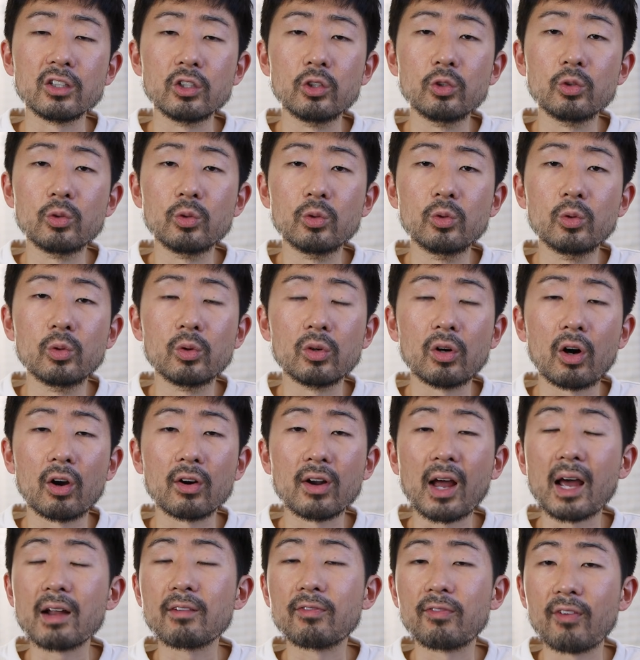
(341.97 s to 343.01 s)
you are
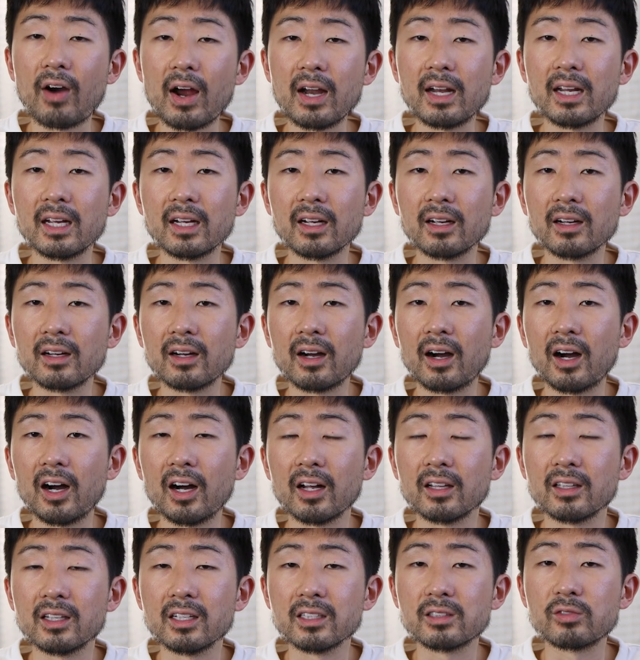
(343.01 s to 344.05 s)
not fighting
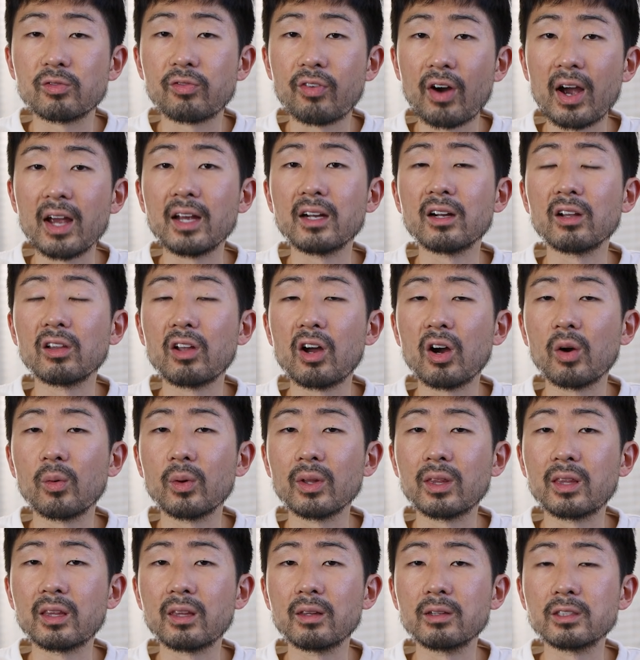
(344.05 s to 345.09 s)
uh, this fight along
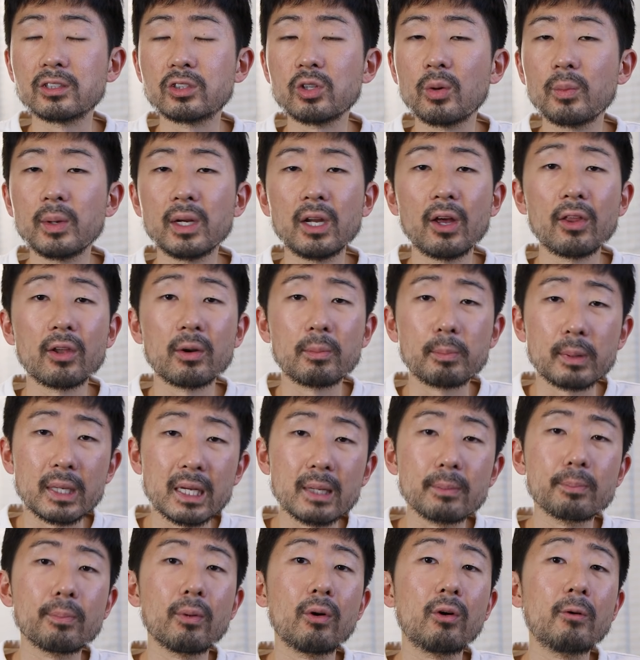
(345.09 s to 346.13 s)
with so many other
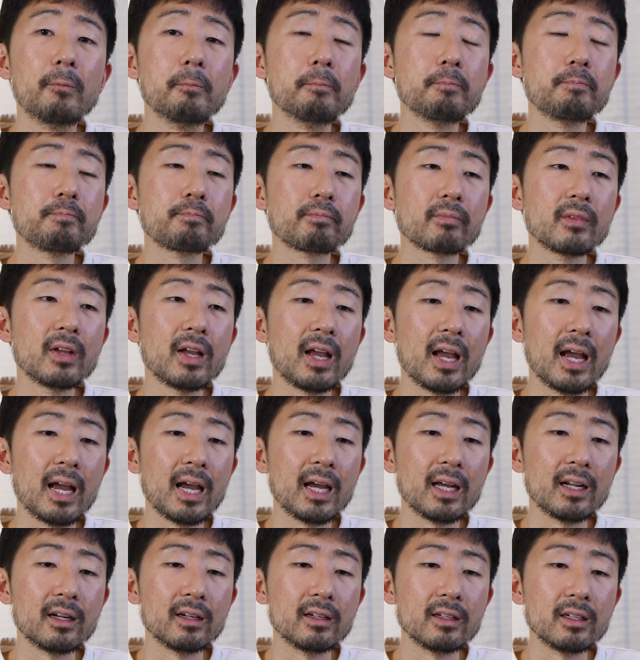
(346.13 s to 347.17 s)
people.
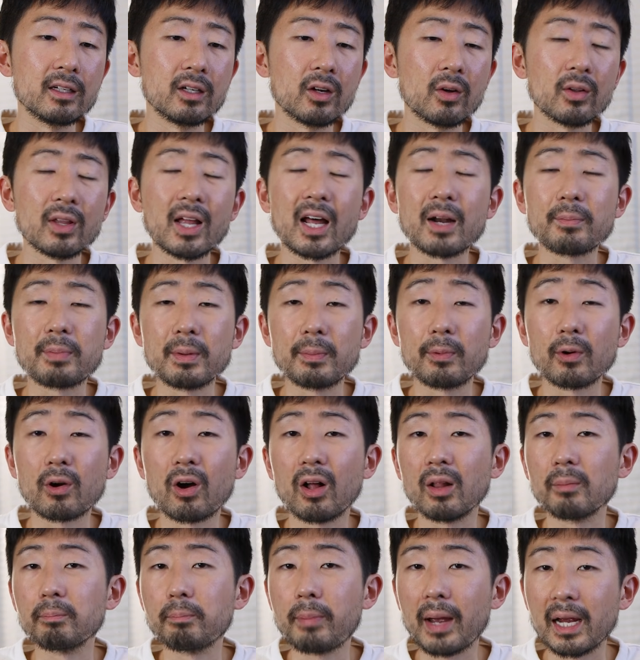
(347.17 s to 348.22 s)
And, you know, a lot of people
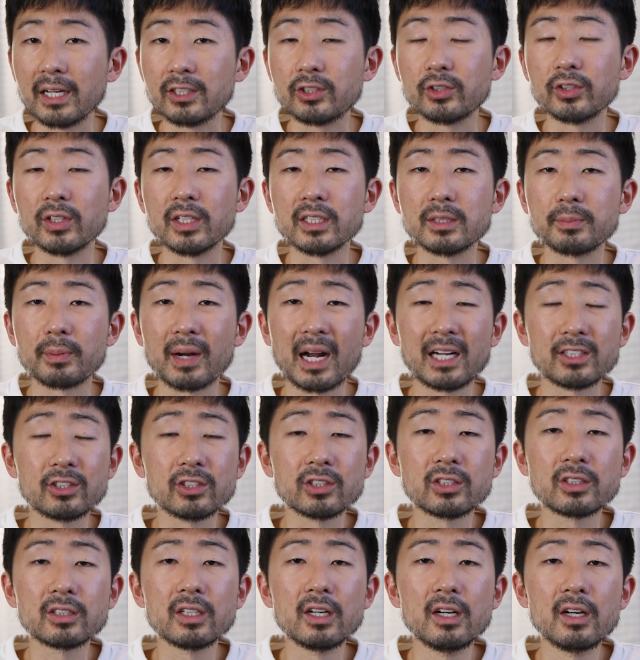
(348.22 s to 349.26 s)
call them patriots, but I
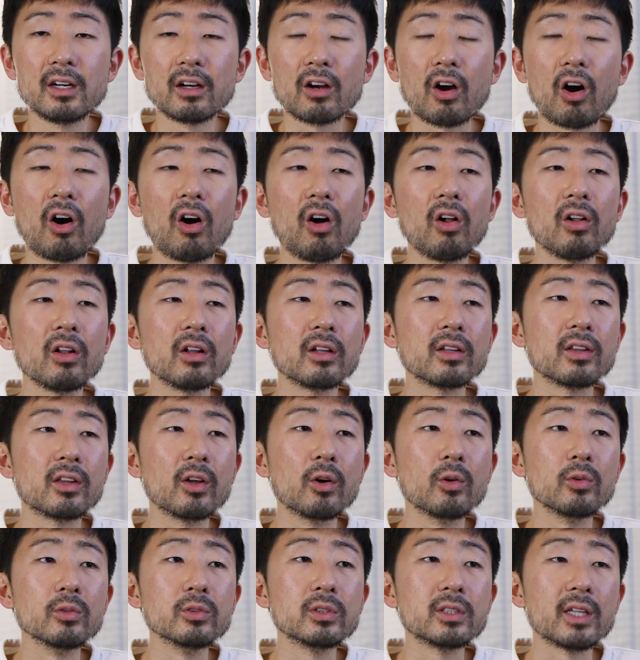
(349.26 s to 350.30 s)
just call
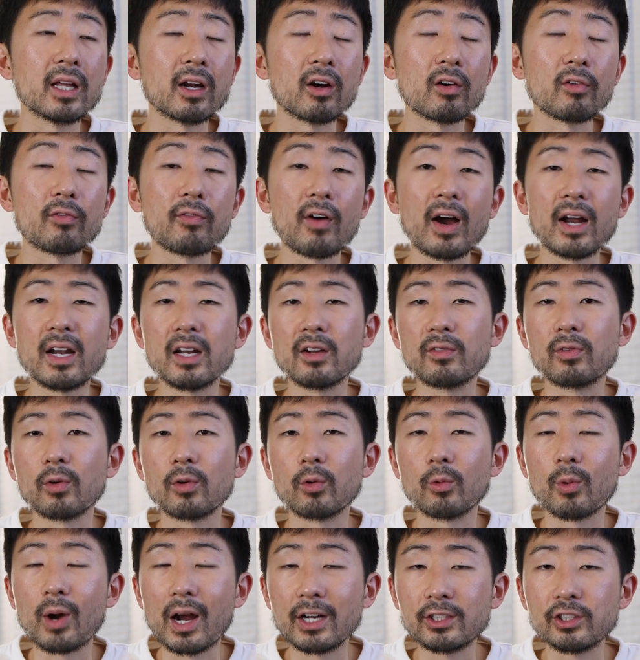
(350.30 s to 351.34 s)
those that are fighting
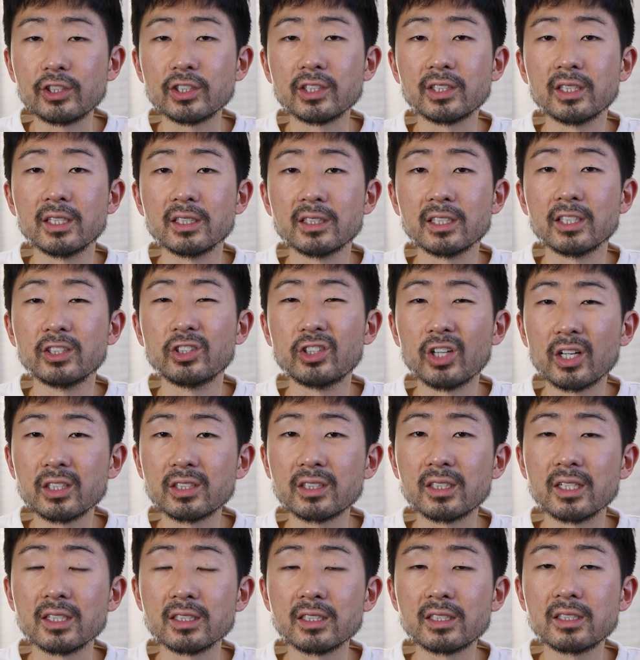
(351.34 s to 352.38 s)
for righteousness and
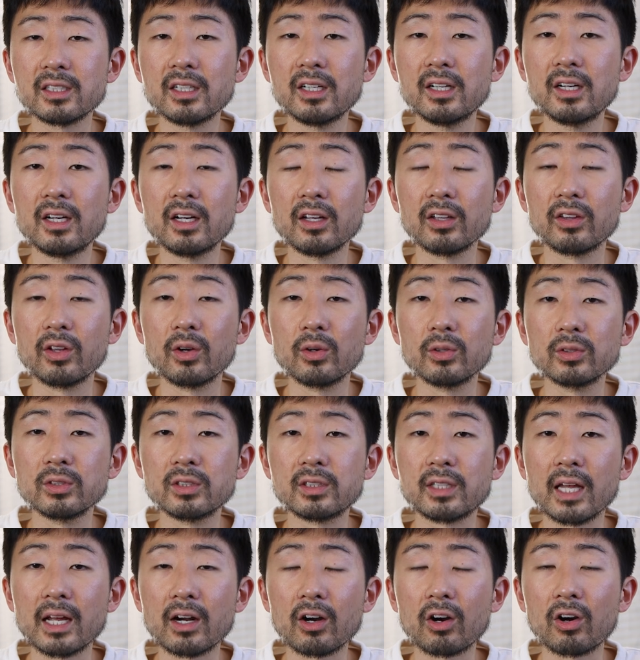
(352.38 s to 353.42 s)
justice
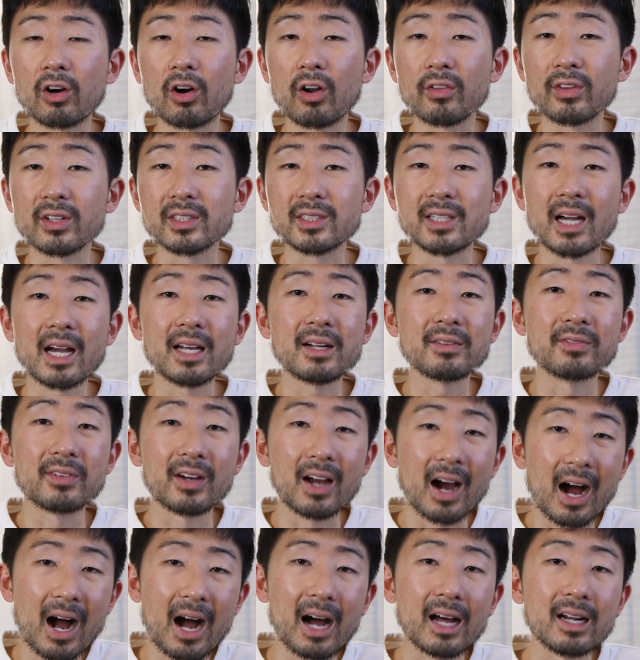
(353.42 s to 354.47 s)
those that are on the side of
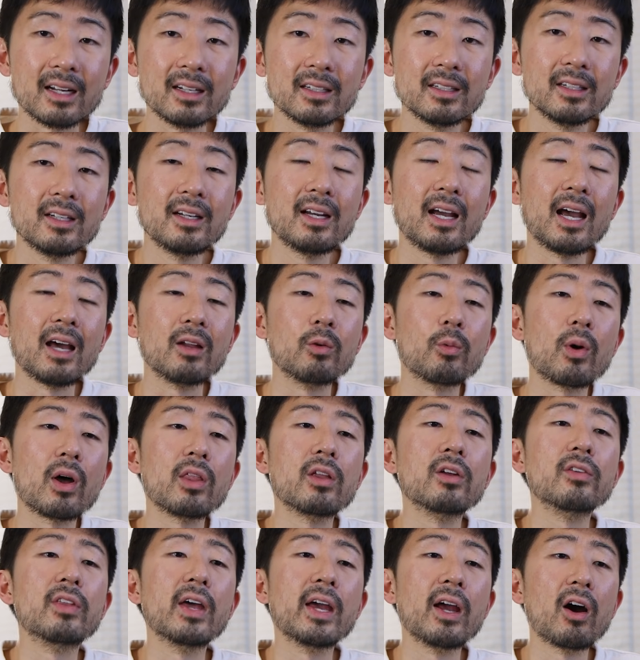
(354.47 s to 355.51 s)
God. And
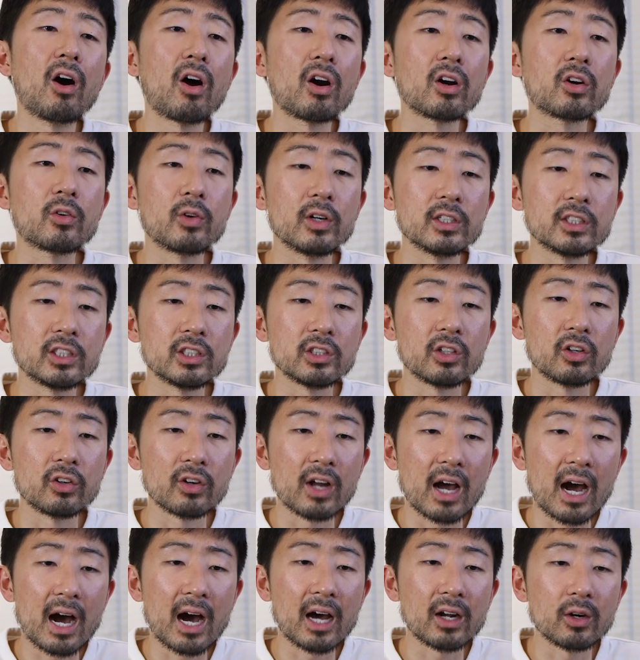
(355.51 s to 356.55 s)
whether they are Christian or
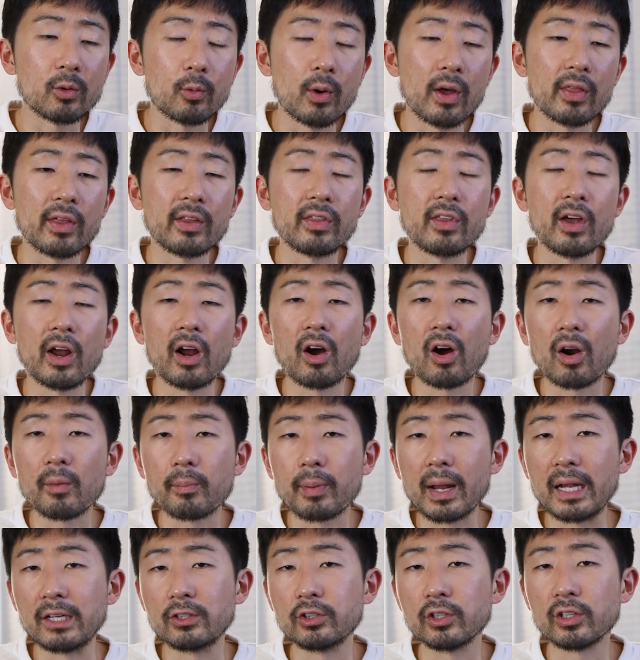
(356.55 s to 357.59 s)
not, or whether they are
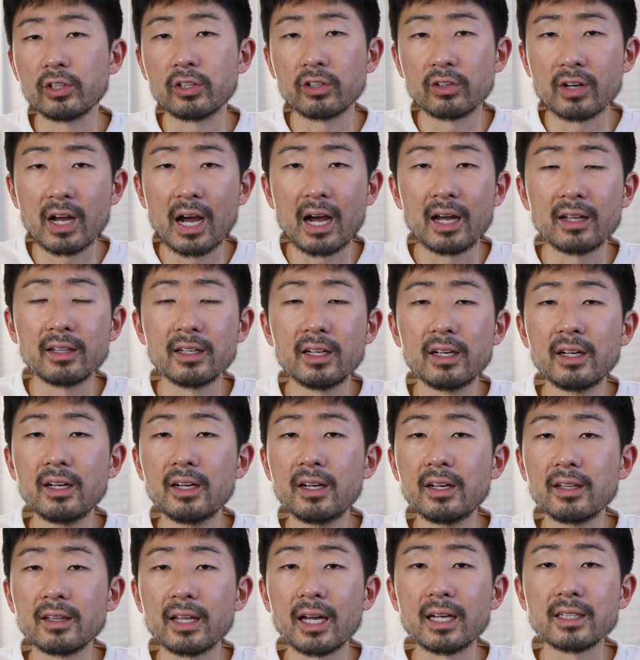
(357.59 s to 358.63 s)
patriot or not,
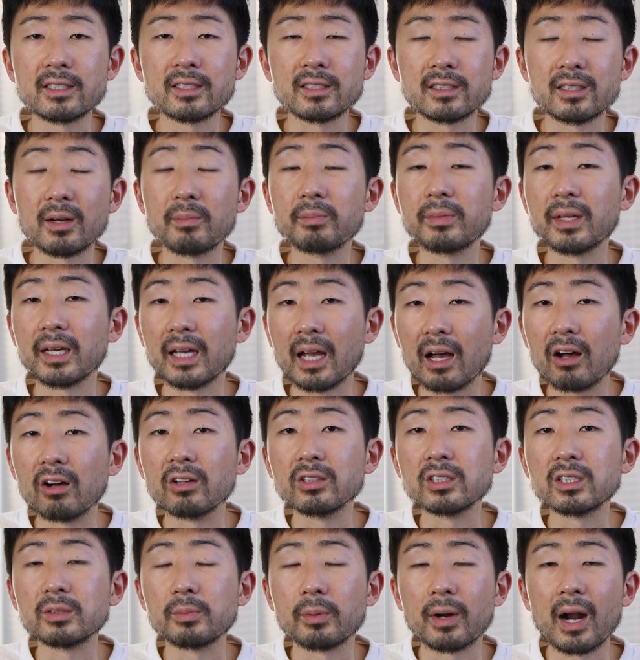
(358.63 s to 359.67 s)
that's something
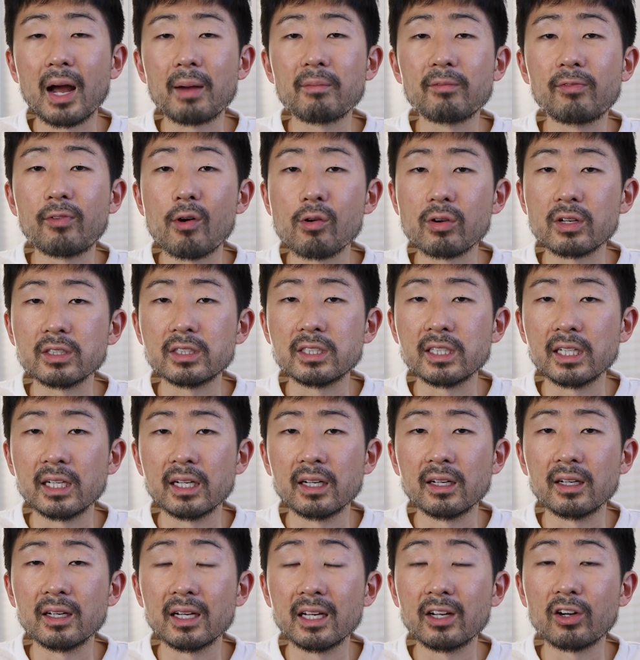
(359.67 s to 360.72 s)
else. But I'm
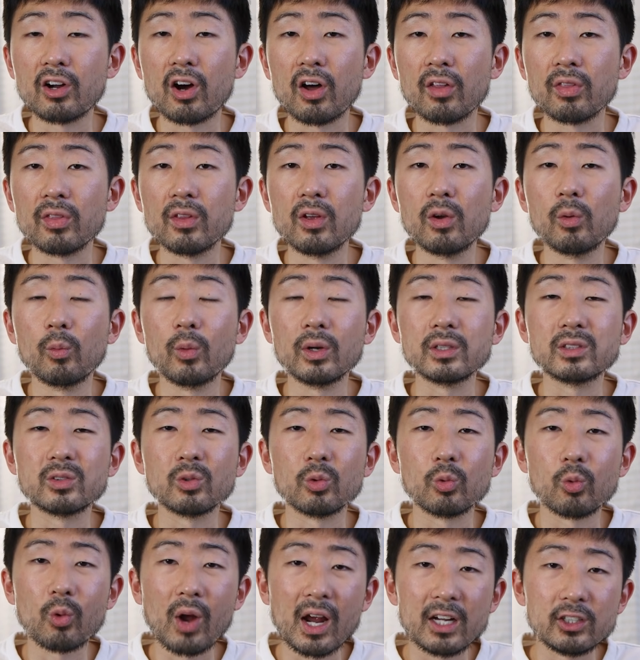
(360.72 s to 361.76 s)
focusing in on what's
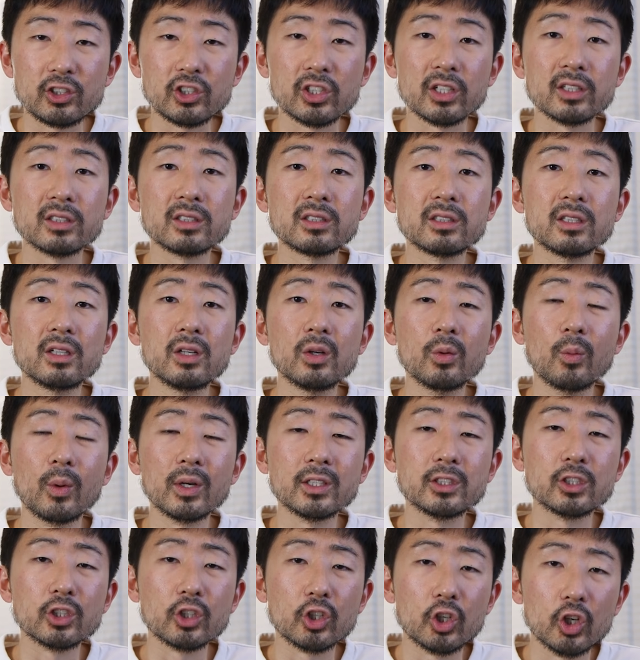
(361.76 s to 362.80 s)
righteous, what's